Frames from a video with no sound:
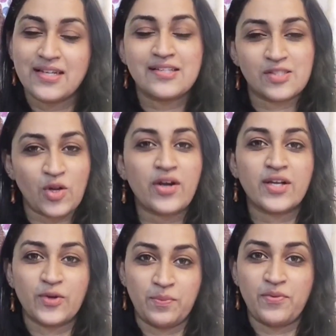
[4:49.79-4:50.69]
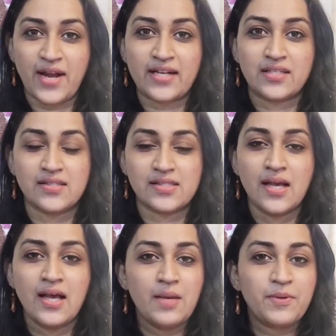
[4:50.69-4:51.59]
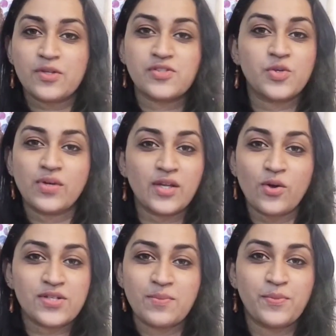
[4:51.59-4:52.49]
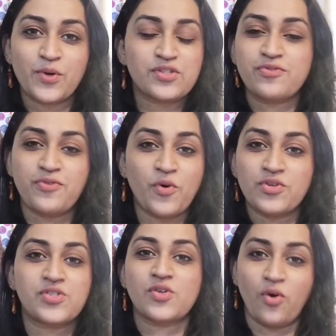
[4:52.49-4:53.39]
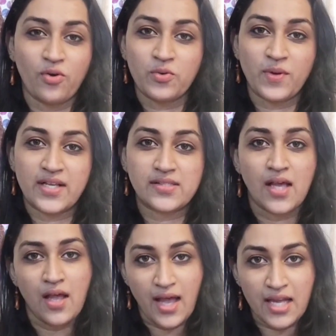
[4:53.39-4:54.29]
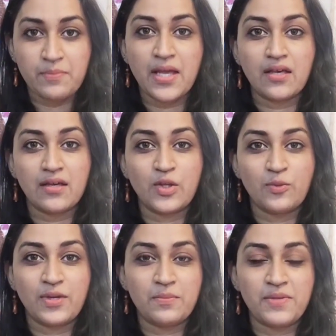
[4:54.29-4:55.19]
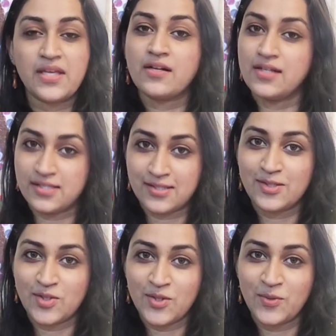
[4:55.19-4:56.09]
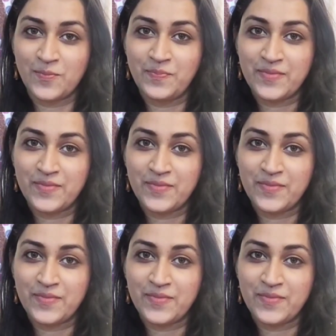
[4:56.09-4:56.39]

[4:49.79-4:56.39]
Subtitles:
It is not a good practice, because you cannot impose force always and make a human being listen to you.